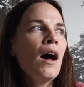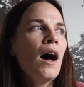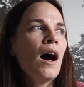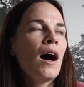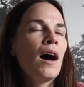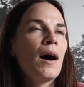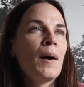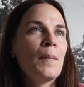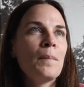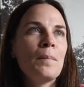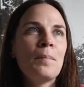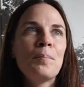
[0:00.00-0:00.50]

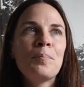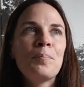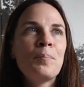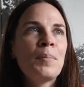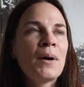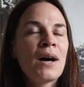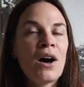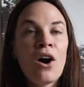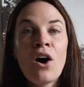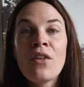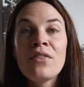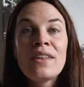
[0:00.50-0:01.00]

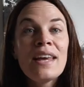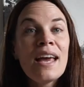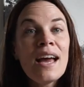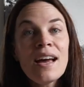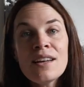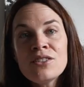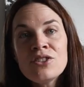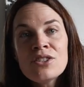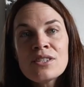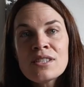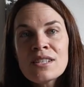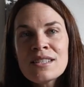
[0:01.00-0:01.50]
But on the
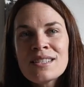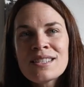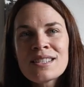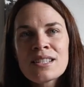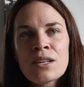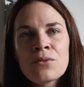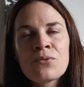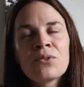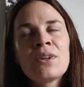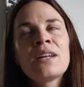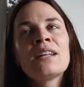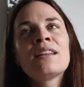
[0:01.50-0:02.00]
edges and
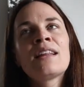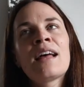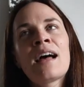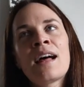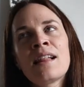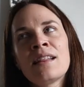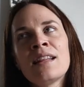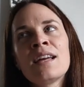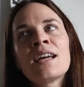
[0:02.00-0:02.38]
stuff like that,